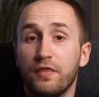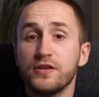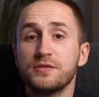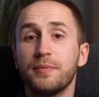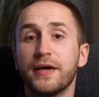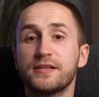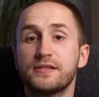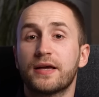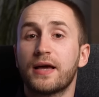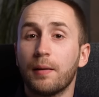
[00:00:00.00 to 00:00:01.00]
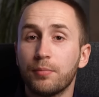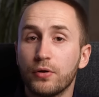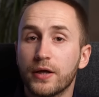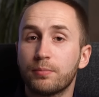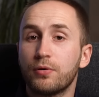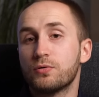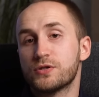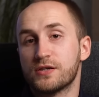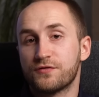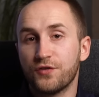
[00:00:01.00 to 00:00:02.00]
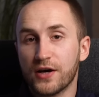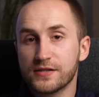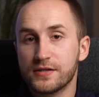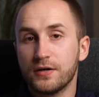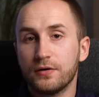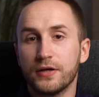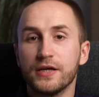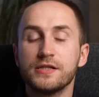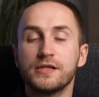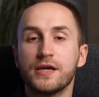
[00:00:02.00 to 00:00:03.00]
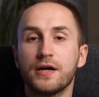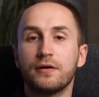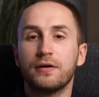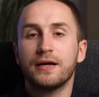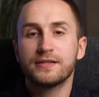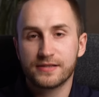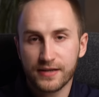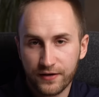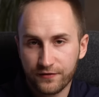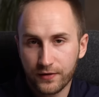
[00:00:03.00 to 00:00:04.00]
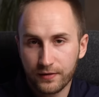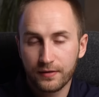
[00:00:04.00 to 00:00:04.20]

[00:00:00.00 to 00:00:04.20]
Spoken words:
This makes the coupling process faster, easier, and safer.